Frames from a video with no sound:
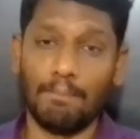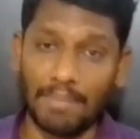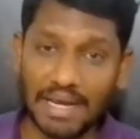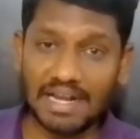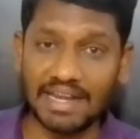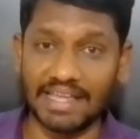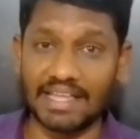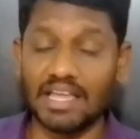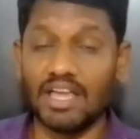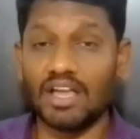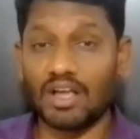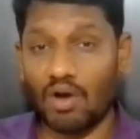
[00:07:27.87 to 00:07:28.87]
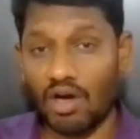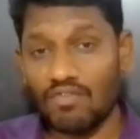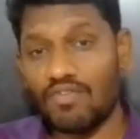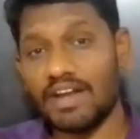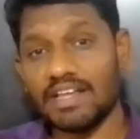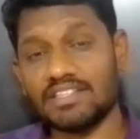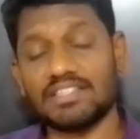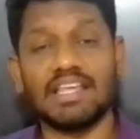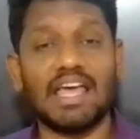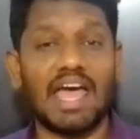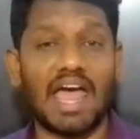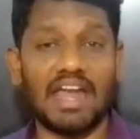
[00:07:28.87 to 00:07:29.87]
building confidence
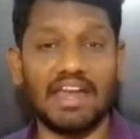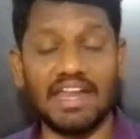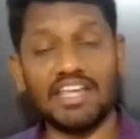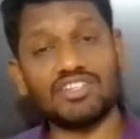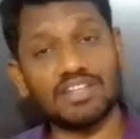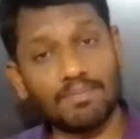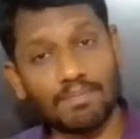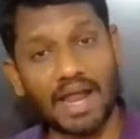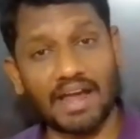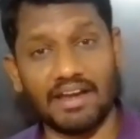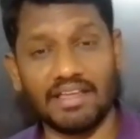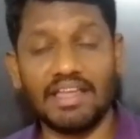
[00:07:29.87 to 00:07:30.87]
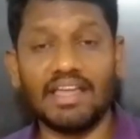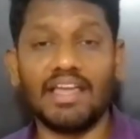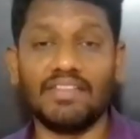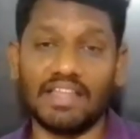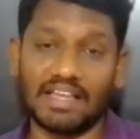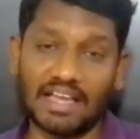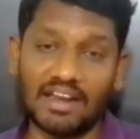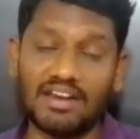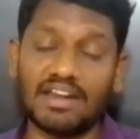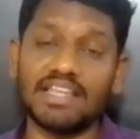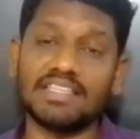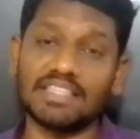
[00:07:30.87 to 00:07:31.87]
and national pride in the
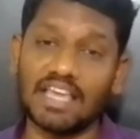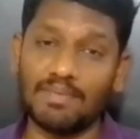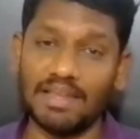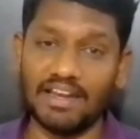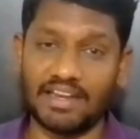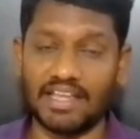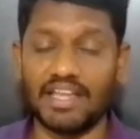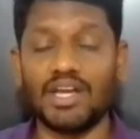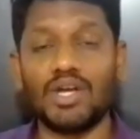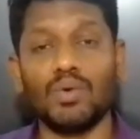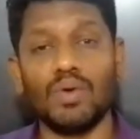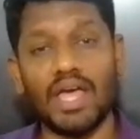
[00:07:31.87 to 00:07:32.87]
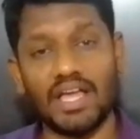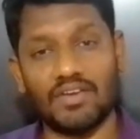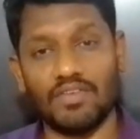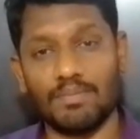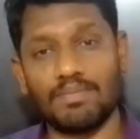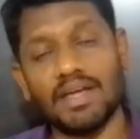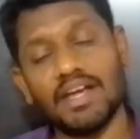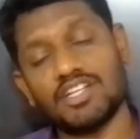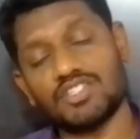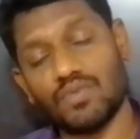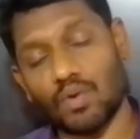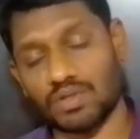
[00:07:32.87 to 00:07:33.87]
country's ability to equip
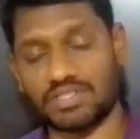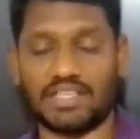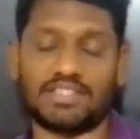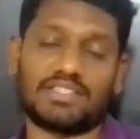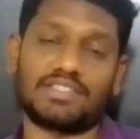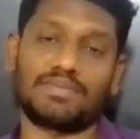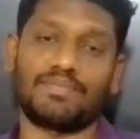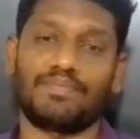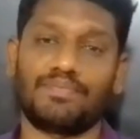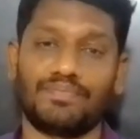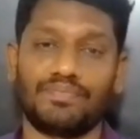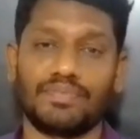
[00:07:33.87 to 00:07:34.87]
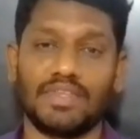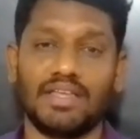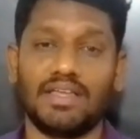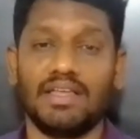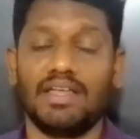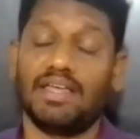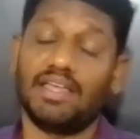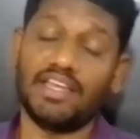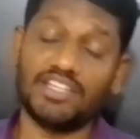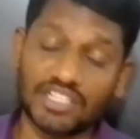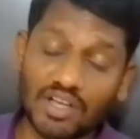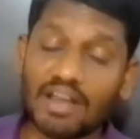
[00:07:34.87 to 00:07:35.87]
its forces.
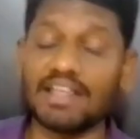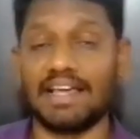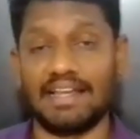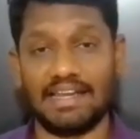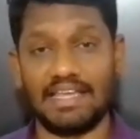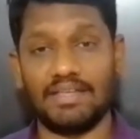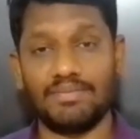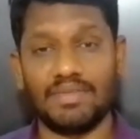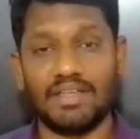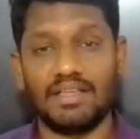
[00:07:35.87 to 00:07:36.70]
Historically,